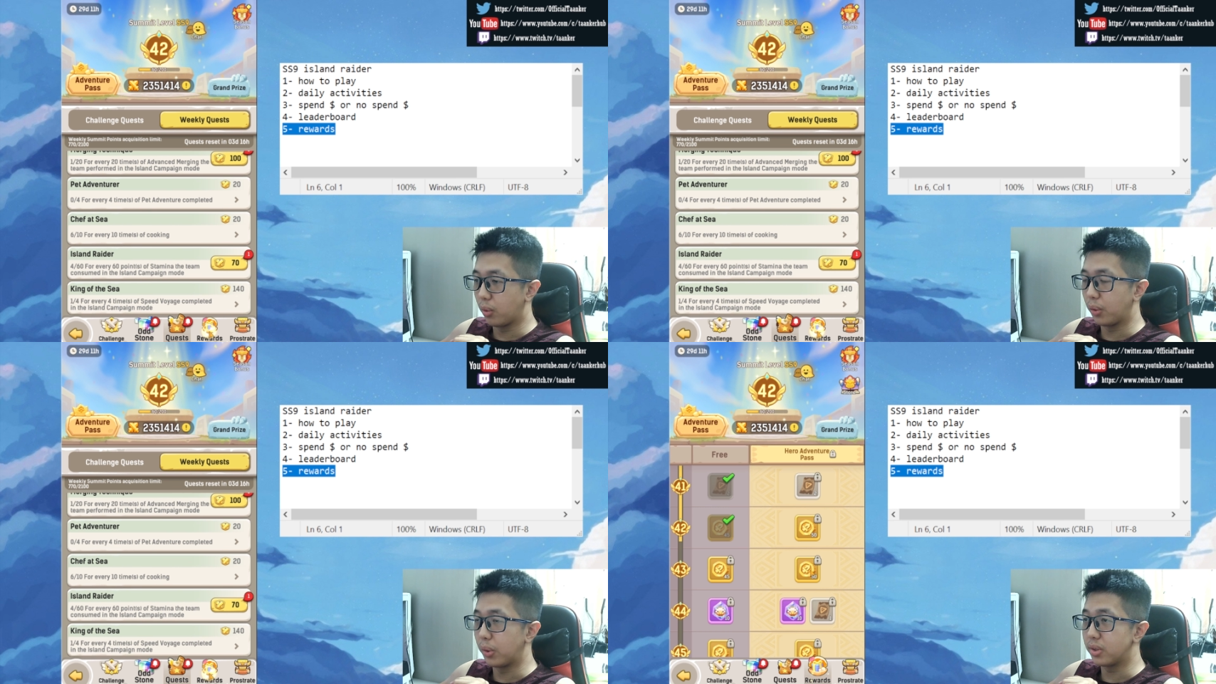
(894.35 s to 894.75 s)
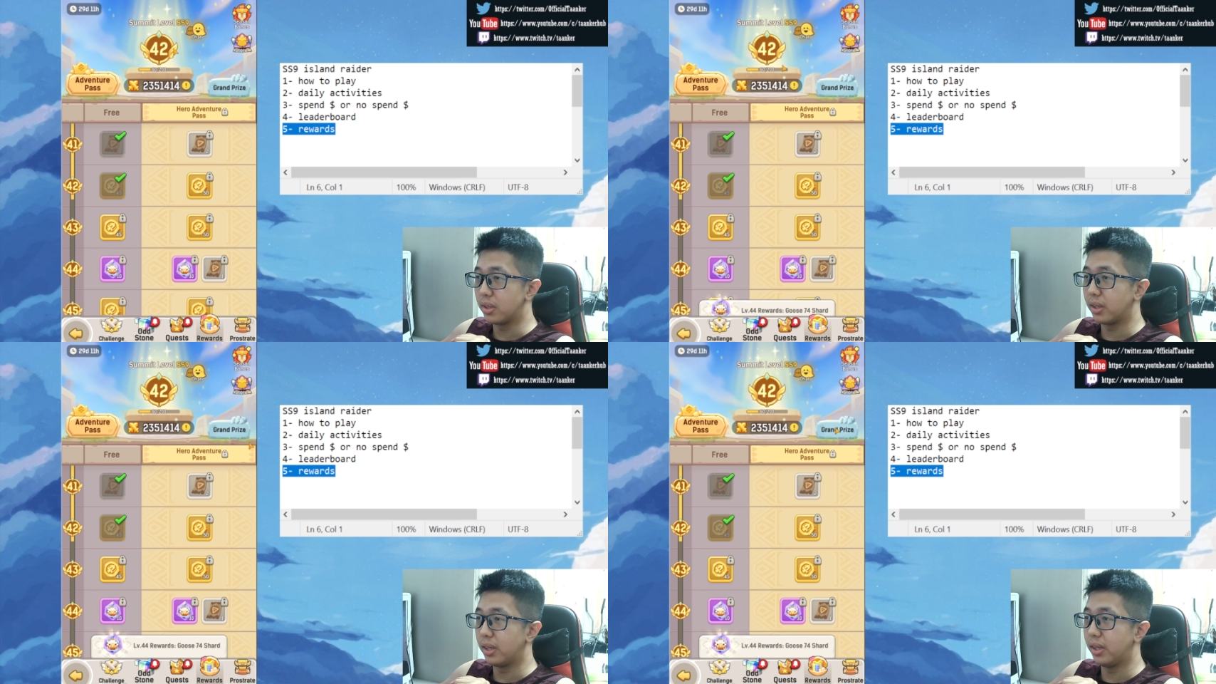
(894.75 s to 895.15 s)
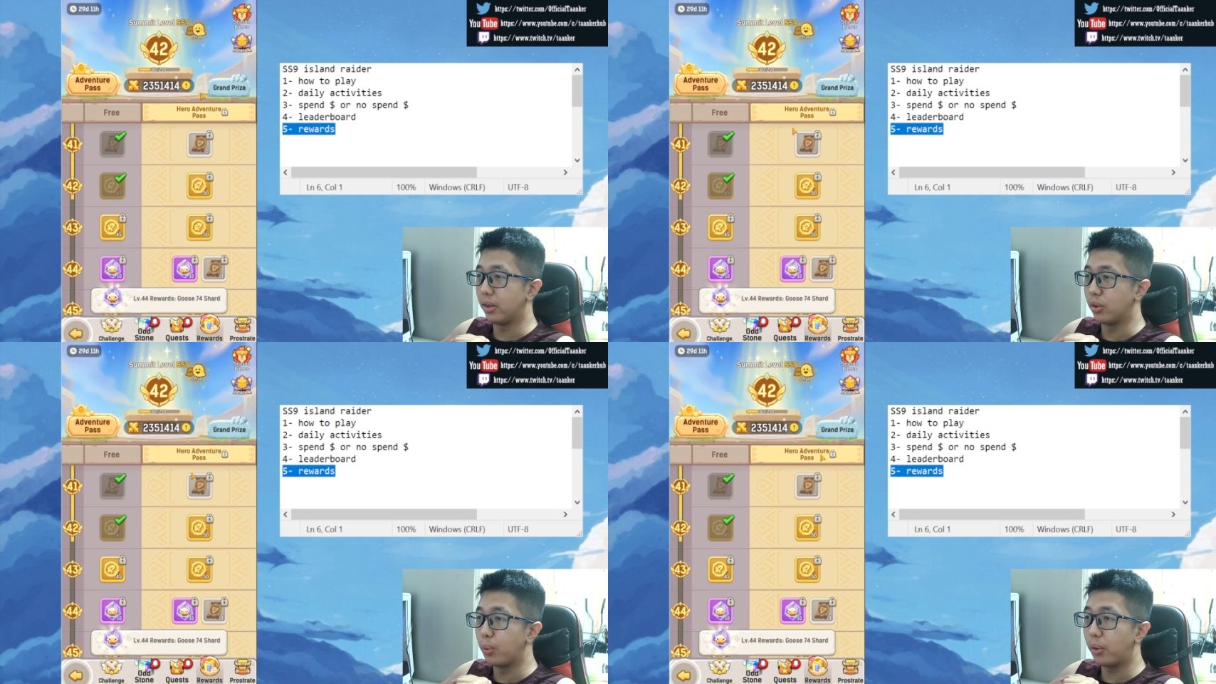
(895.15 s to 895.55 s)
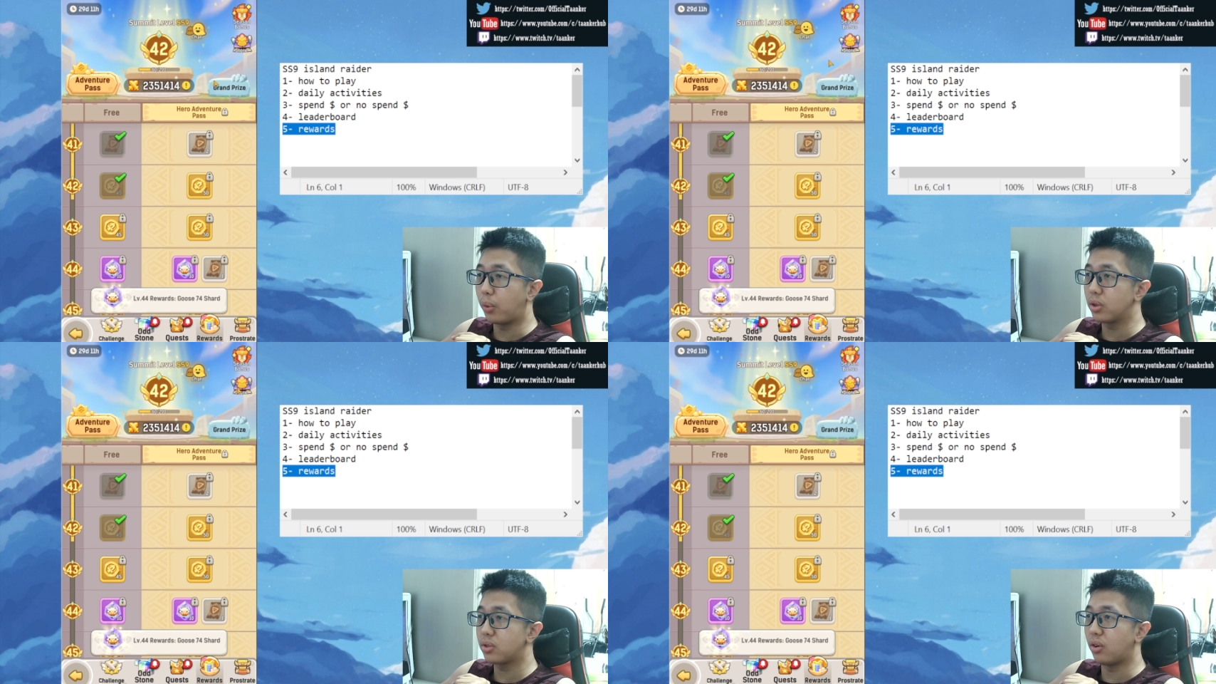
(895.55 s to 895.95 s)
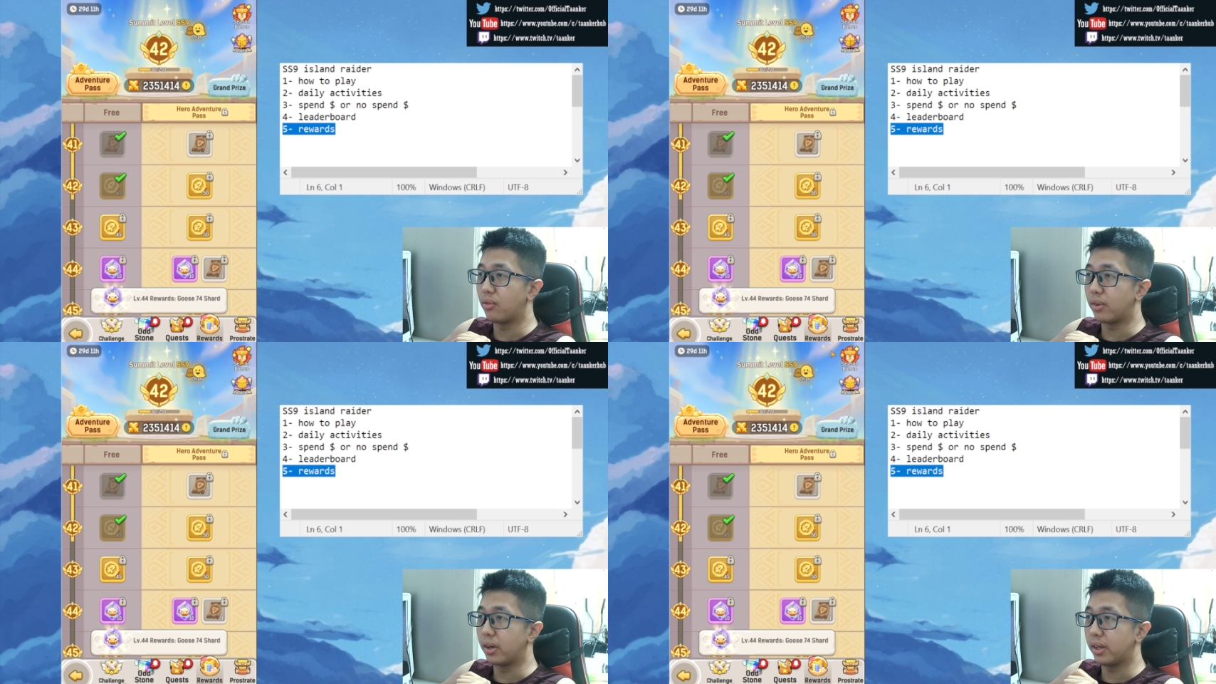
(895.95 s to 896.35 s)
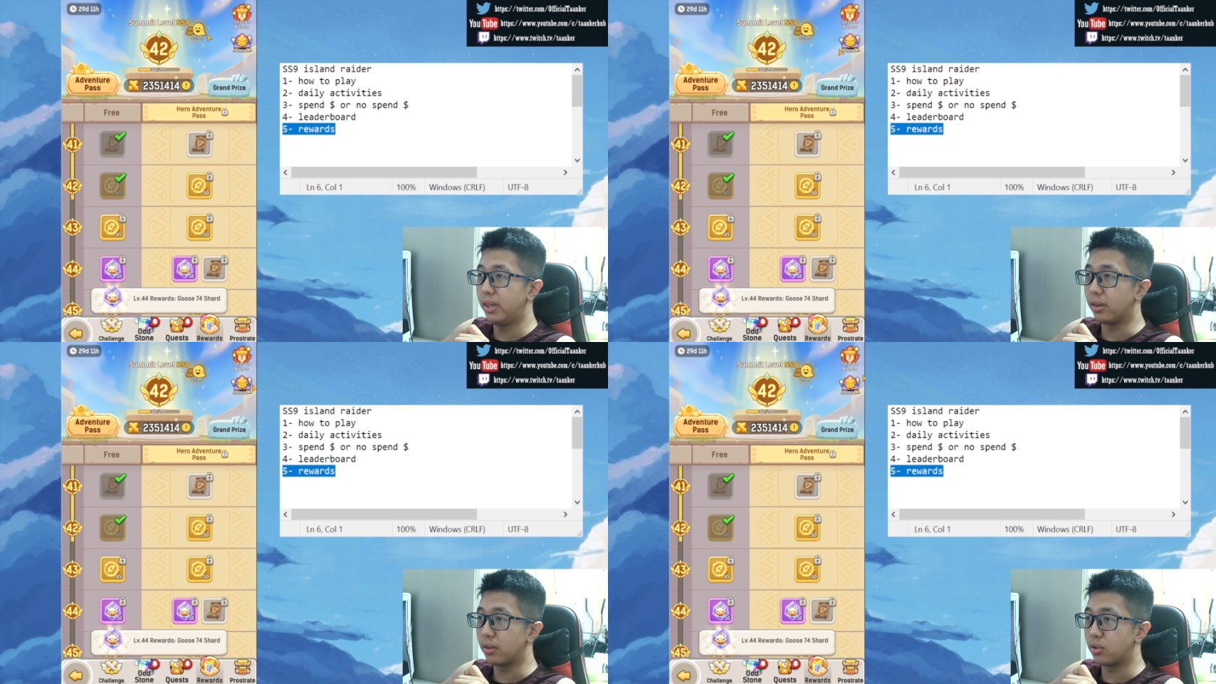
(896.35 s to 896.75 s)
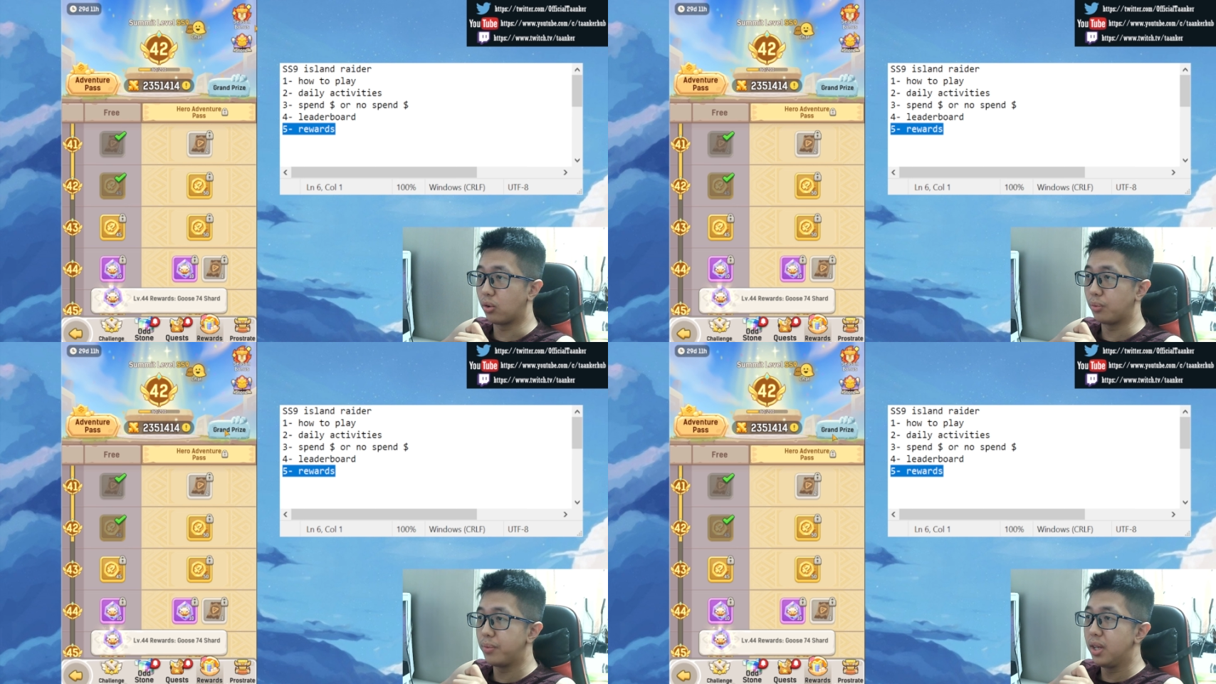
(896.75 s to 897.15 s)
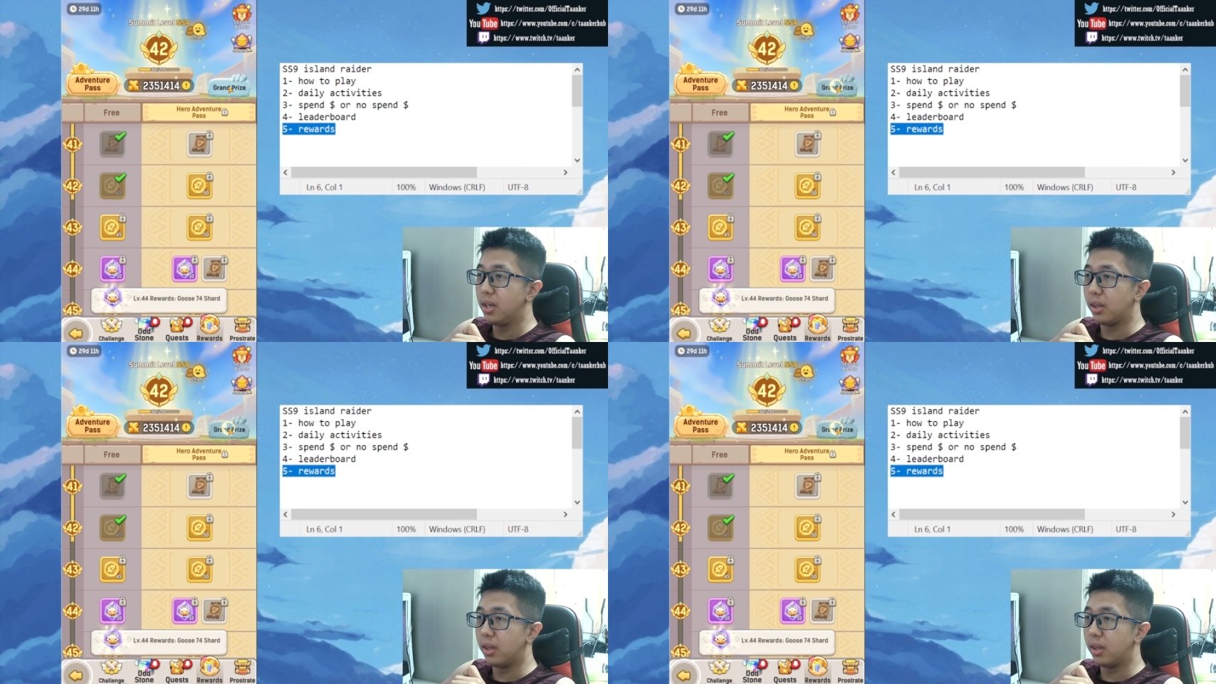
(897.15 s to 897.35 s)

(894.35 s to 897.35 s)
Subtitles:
where was it again? Yeah, the rewards over here. So the